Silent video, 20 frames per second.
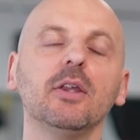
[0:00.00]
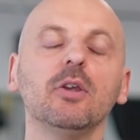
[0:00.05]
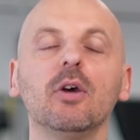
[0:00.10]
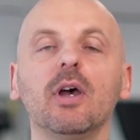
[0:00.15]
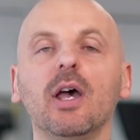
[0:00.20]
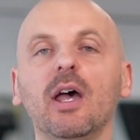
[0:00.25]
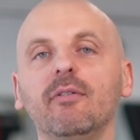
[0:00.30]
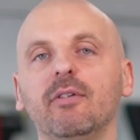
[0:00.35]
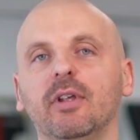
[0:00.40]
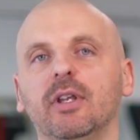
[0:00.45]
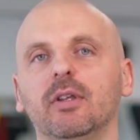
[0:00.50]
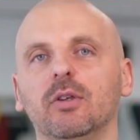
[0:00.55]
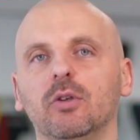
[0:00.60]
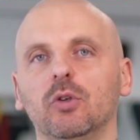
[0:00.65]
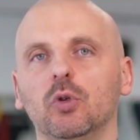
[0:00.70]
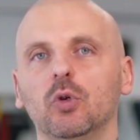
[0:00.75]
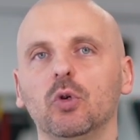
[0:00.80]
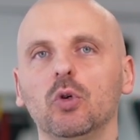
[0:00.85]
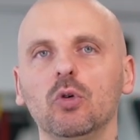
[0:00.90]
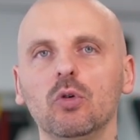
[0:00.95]
you have it.
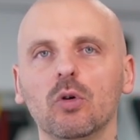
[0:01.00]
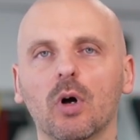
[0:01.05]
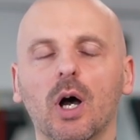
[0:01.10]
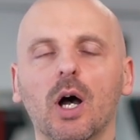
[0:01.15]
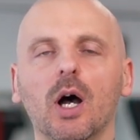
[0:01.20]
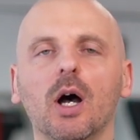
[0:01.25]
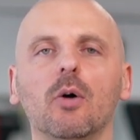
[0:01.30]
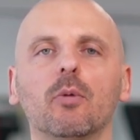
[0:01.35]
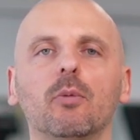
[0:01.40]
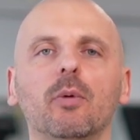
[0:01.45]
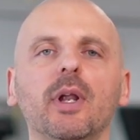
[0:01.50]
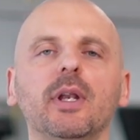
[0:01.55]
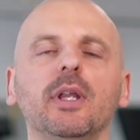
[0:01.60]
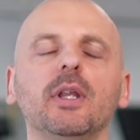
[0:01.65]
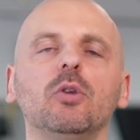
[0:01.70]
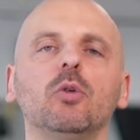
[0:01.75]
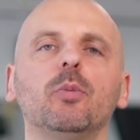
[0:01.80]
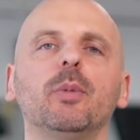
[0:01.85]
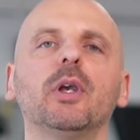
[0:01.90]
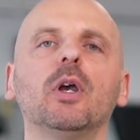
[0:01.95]
You are ready
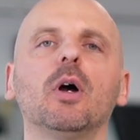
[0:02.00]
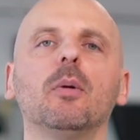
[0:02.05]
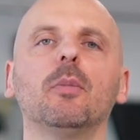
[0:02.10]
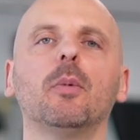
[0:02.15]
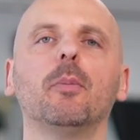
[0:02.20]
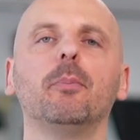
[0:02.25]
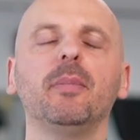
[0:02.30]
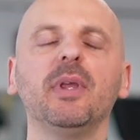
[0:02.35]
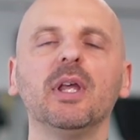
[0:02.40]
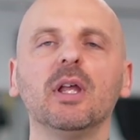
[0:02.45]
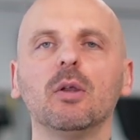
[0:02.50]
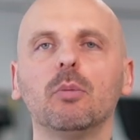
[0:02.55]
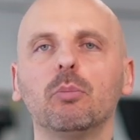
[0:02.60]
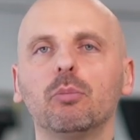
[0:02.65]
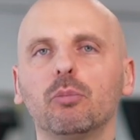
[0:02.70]
to become a meal